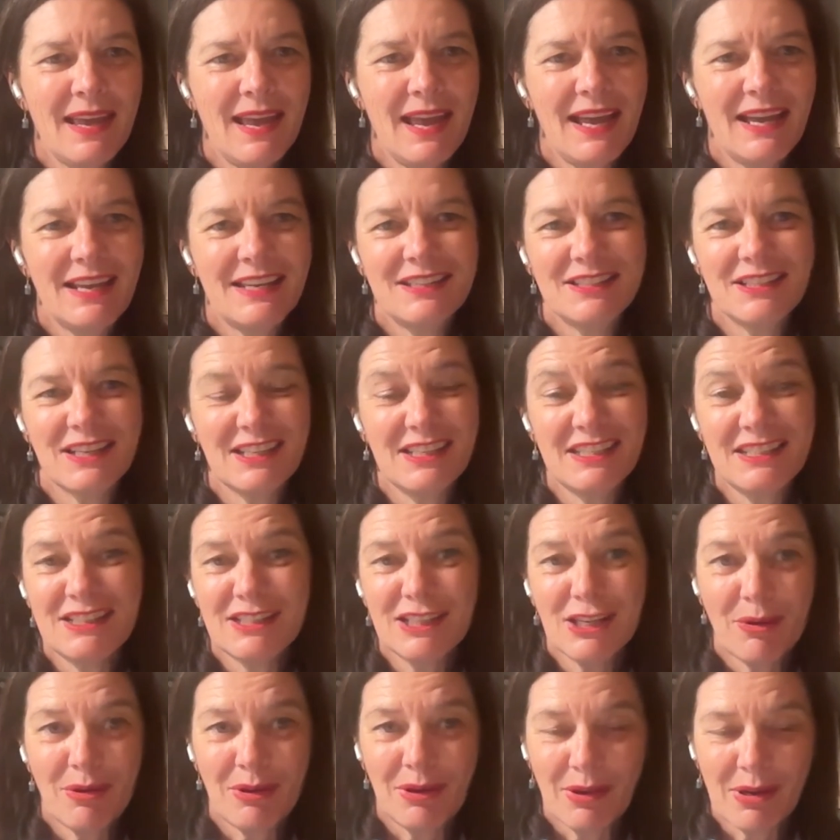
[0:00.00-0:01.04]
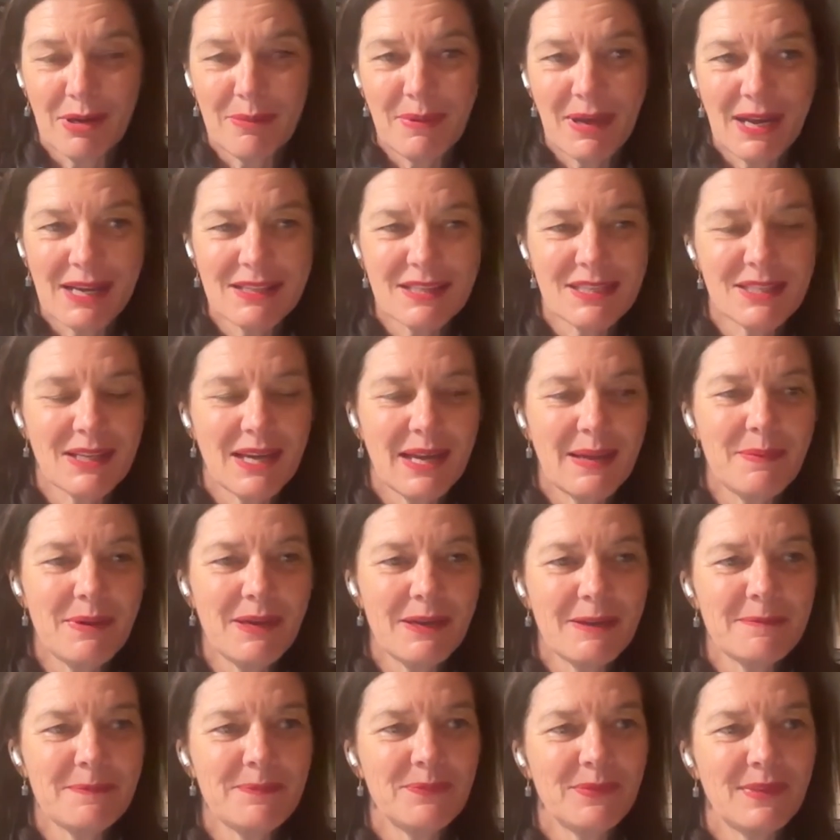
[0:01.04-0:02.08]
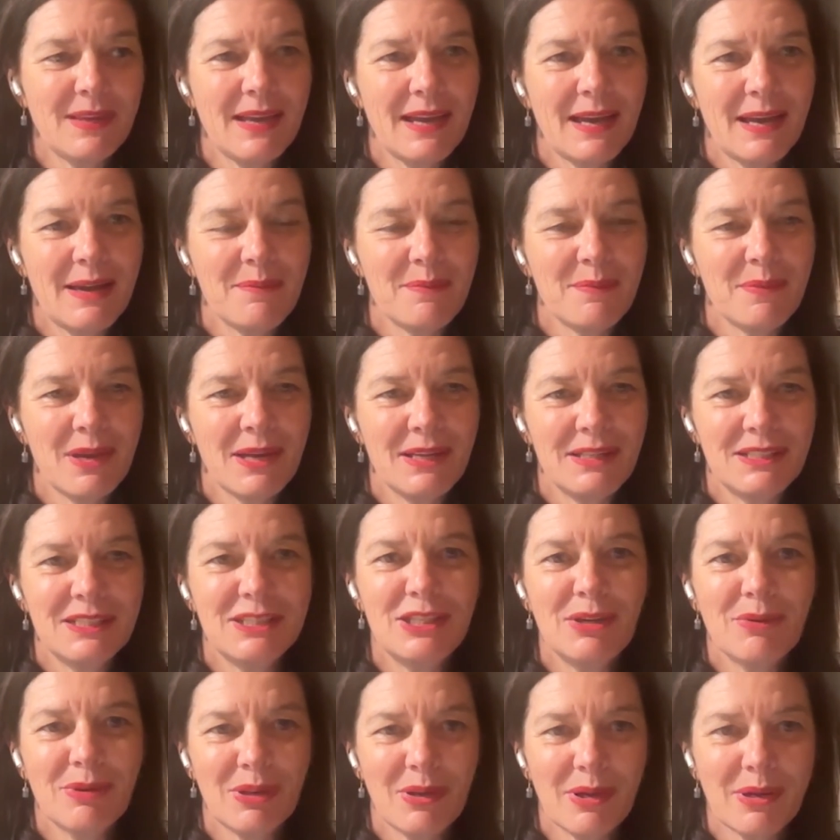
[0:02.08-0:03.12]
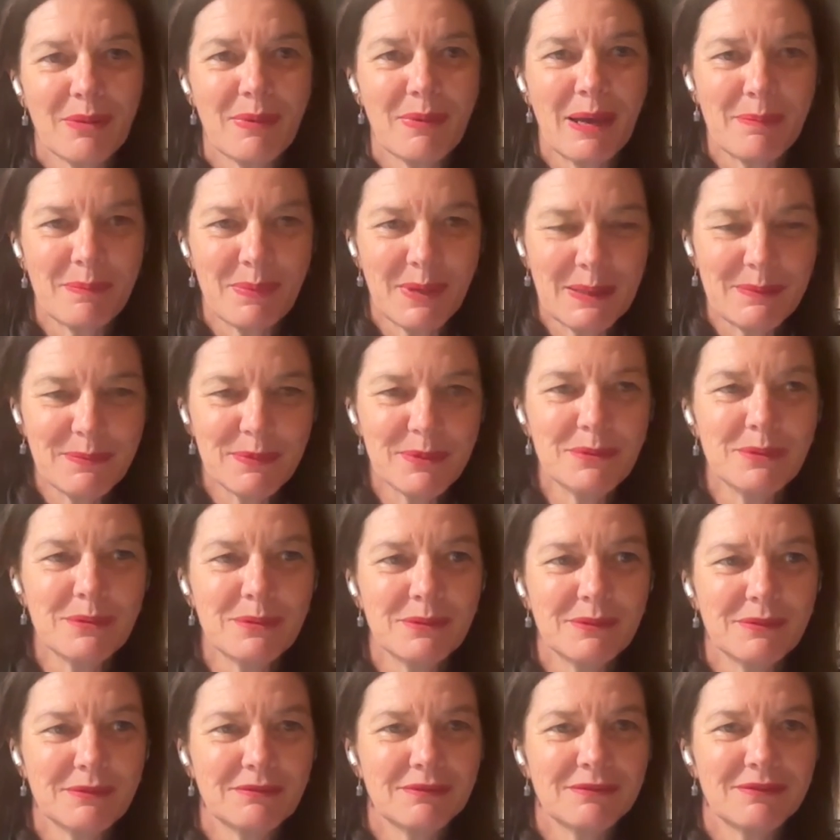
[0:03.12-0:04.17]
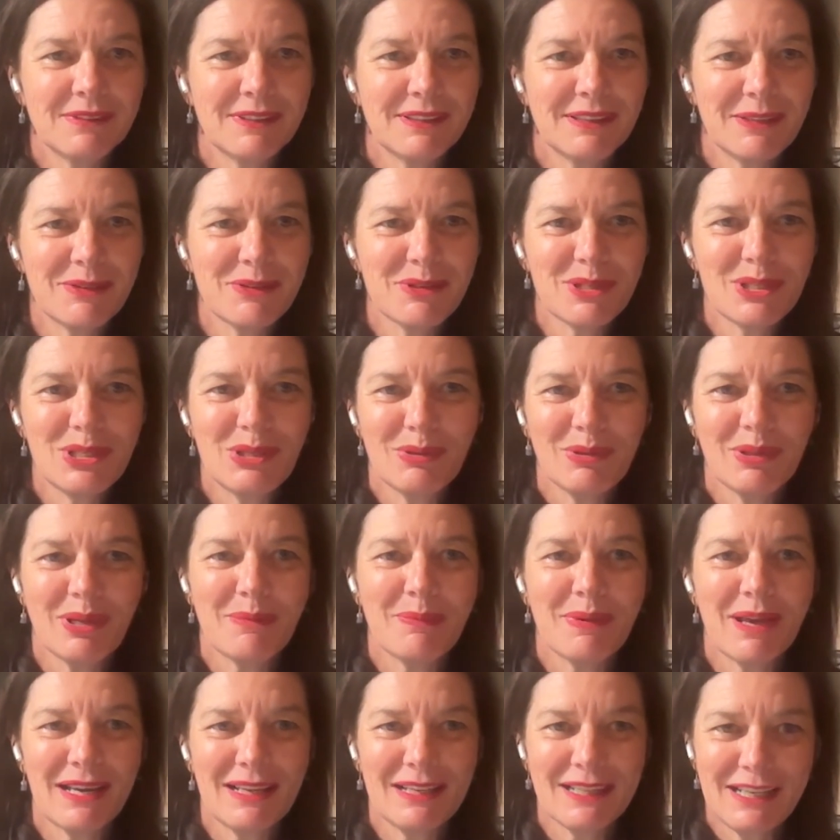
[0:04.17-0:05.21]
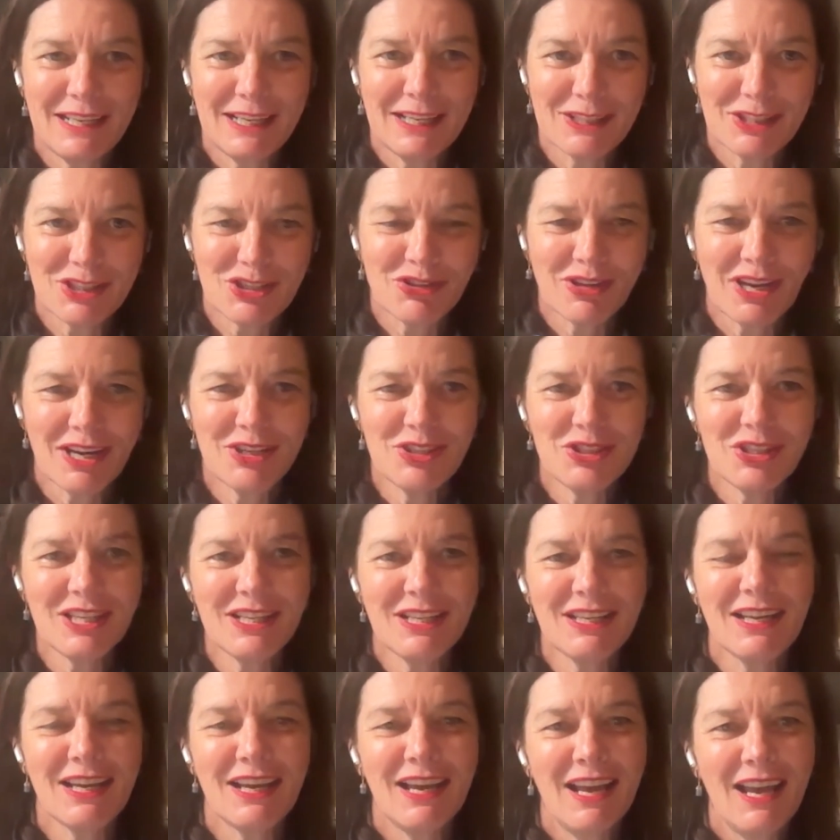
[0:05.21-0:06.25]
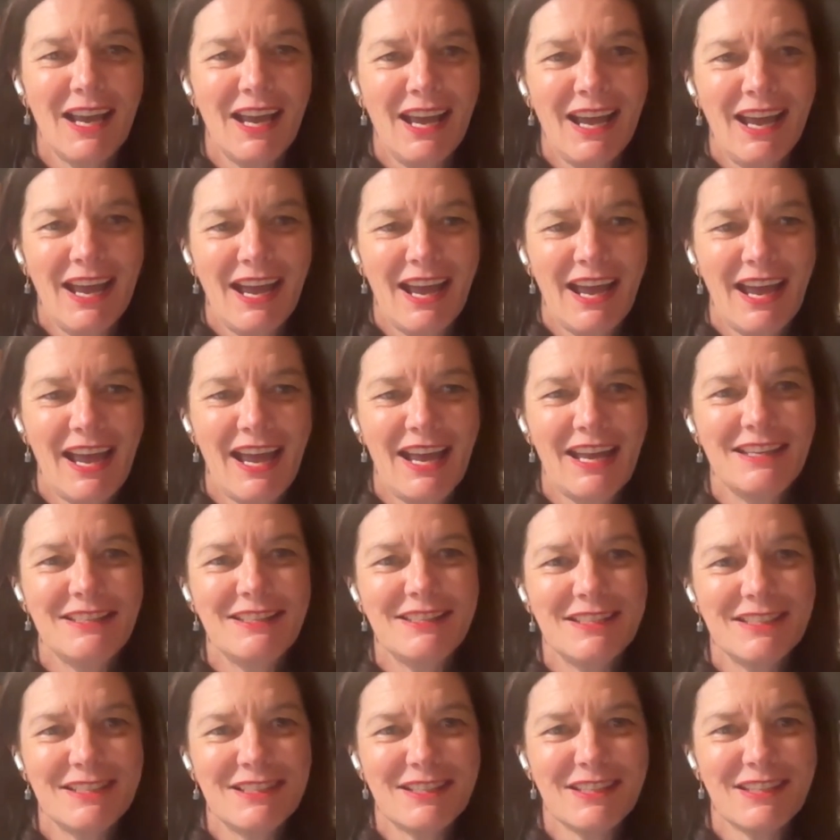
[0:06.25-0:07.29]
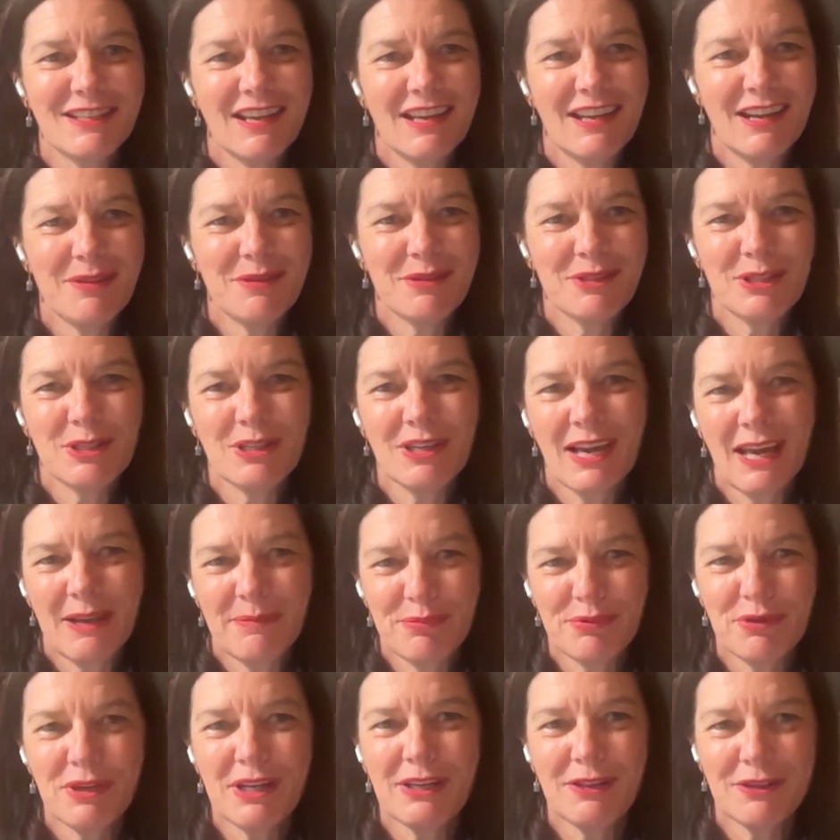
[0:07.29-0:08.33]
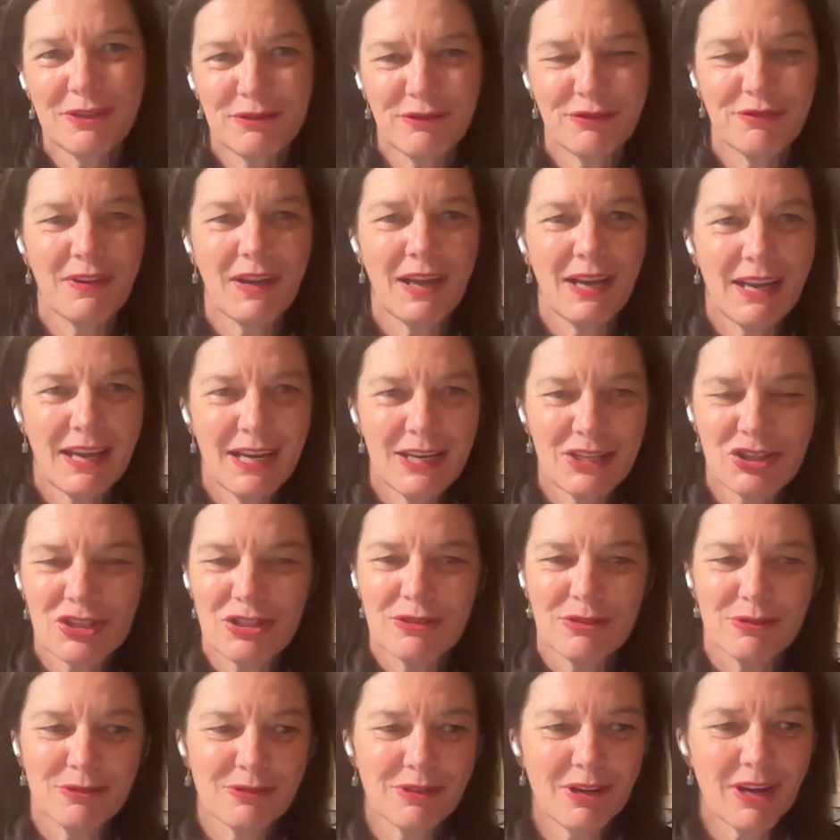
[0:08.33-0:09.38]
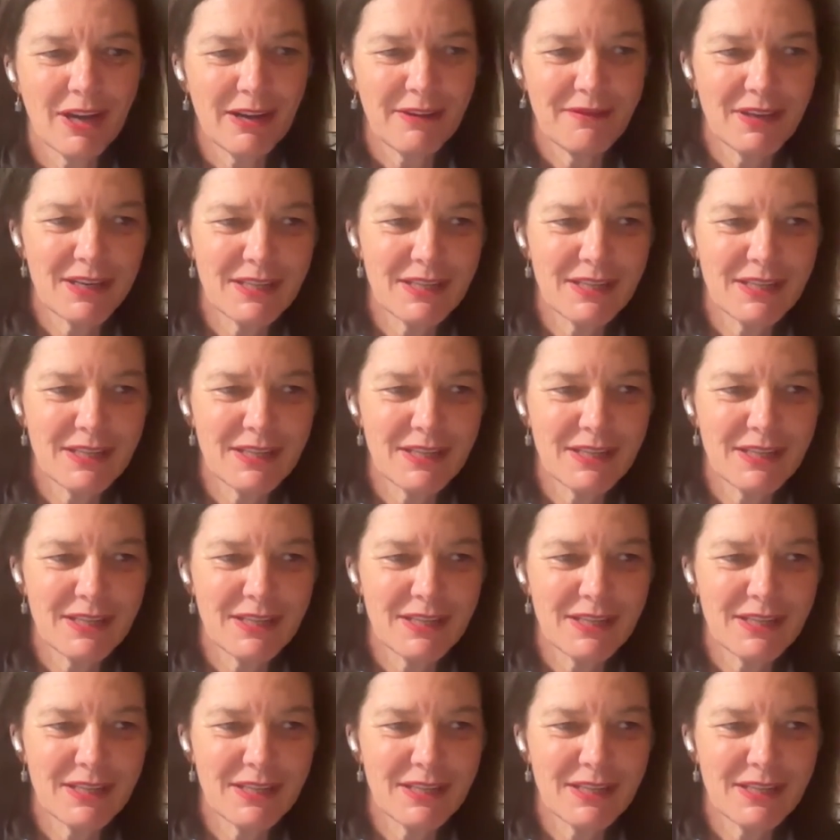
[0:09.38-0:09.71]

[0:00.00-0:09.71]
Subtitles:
And I didn't know a lot about cyber. I did know a lot about people. I also knew a lot about leading a strategy, and I had pretty good foundational kind of